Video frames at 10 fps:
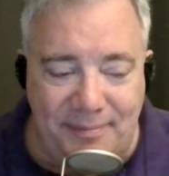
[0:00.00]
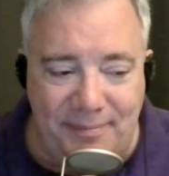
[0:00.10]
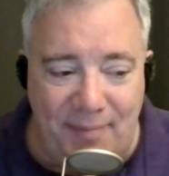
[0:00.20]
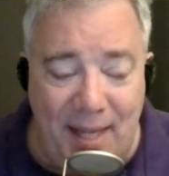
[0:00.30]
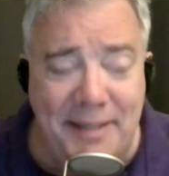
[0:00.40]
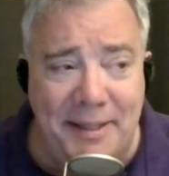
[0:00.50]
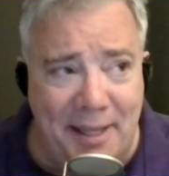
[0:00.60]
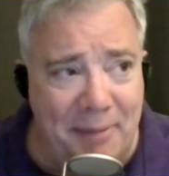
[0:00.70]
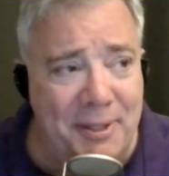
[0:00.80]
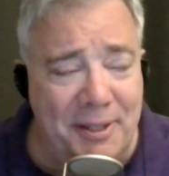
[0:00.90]
I did
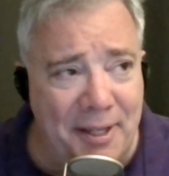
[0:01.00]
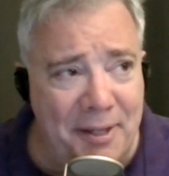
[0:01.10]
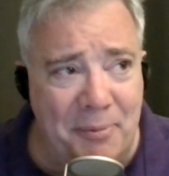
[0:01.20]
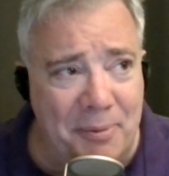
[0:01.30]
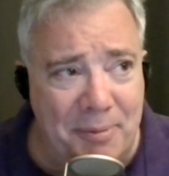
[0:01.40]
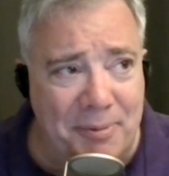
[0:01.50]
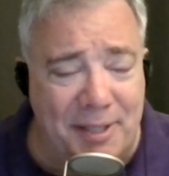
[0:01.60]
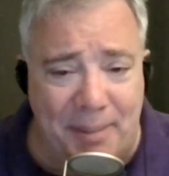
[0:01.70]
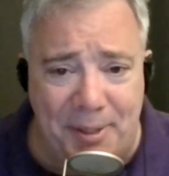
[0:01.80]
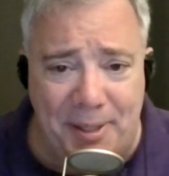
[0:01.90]
that with the other what was
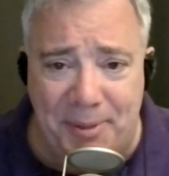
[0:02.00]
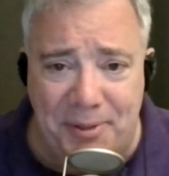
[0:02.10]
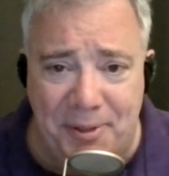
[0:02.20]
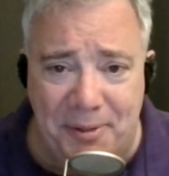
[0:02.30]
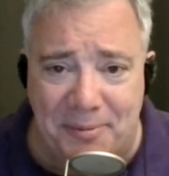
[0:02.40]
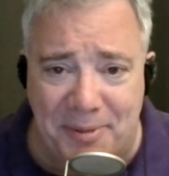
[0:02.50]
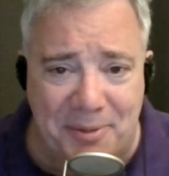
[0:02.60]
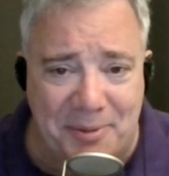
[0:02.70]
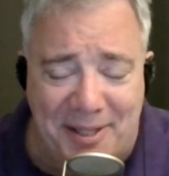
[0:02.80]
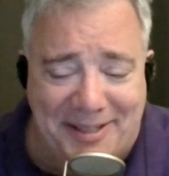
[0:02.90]
WW2, which
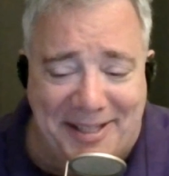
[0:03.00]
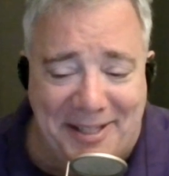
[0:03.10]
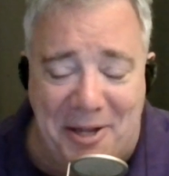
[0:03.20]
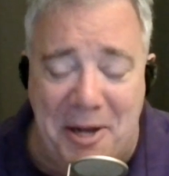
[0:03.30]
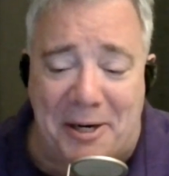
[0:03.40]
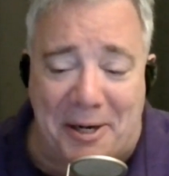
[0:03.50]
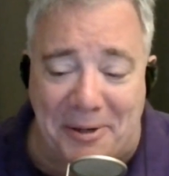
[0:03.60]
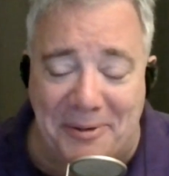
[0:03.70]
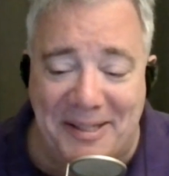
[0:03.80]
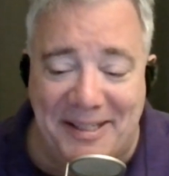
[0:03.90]
was mm-hmm. not that long
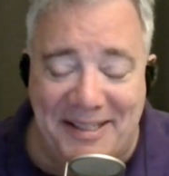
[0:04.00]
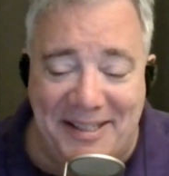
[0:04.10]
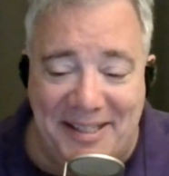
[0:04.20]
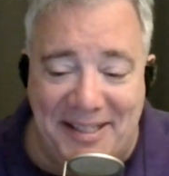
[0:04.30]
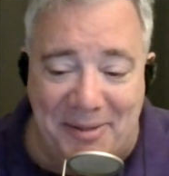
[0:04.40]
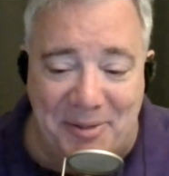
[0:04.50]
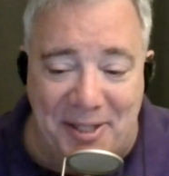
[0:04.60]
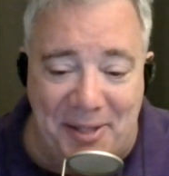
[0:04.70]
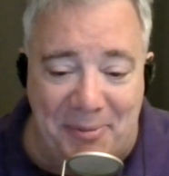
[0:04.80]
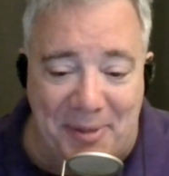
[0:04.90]
ago. That was
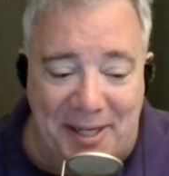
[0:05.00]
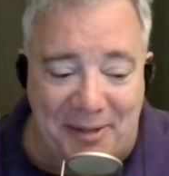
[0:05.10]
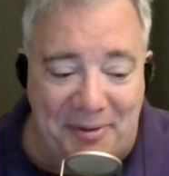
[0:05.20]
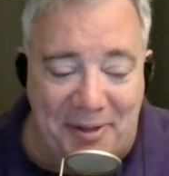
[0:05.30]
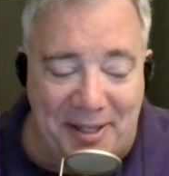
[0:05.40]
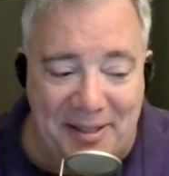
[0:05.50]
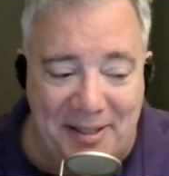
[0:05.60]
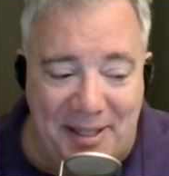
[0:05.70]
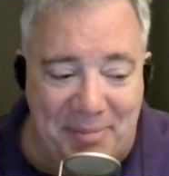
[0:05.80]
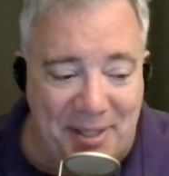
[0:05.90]
another one I don't think
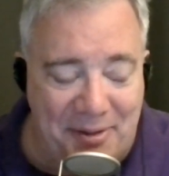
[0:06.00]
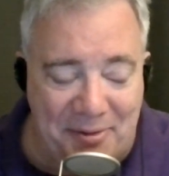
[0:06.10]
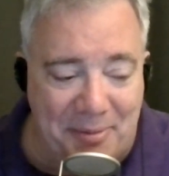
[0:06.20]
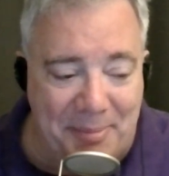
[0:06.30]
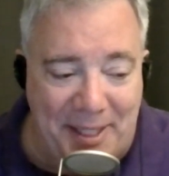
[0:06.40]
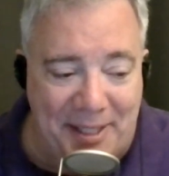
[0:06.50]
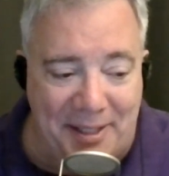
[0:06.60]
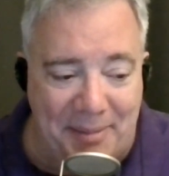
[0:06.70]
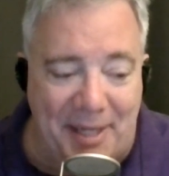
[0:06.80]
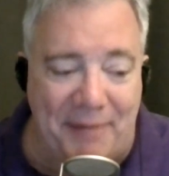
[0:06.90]
I played through
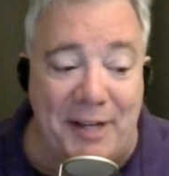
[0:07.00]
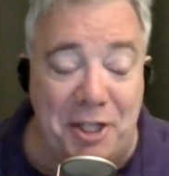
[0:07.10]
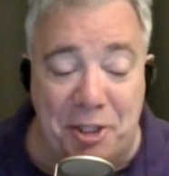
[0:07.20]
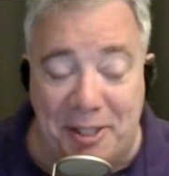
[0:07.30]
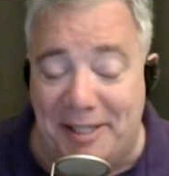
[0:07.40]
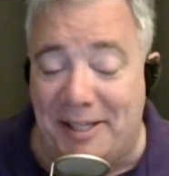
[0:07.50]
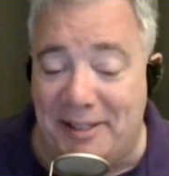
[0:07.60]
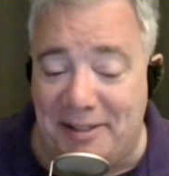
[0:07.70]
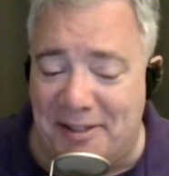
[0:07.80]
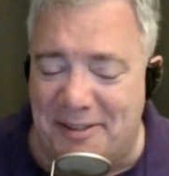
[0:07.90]
immediately, but I eventually
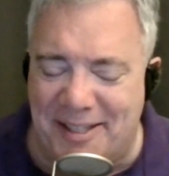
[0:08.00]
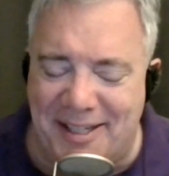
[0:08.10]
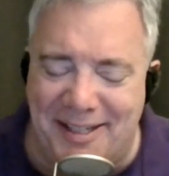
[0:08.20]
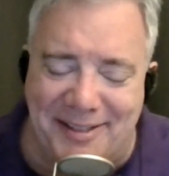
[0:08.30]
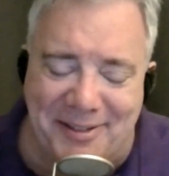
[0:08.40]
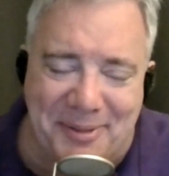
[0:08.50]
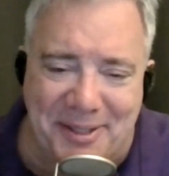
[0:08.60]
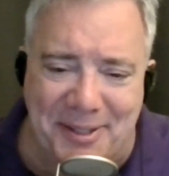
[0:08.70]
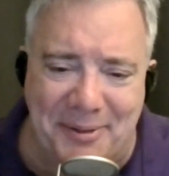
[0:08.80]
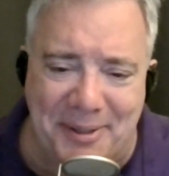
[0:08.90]
did. You know, like I'll just do it
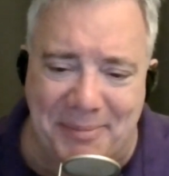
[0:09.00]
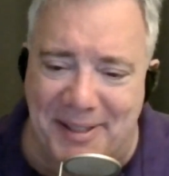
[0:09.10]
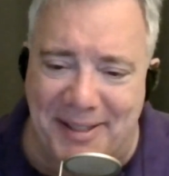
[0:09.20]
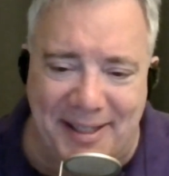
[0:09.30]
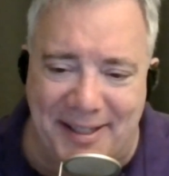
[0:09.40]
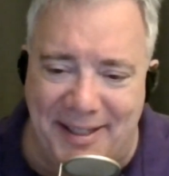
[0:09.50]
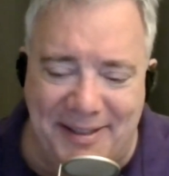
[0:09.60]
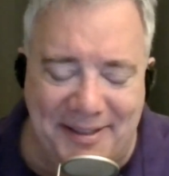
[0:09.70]
to do it. But like I,